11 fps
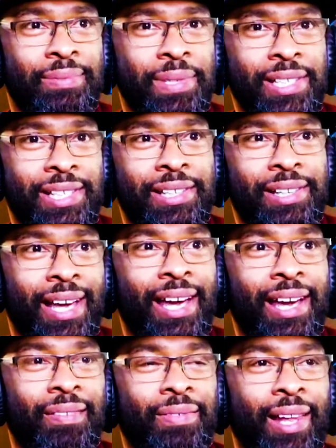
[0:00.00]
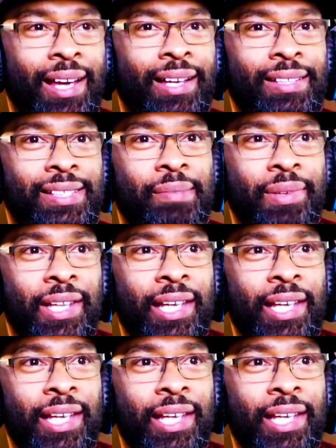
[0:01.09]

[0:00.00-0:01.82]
we still have like some of the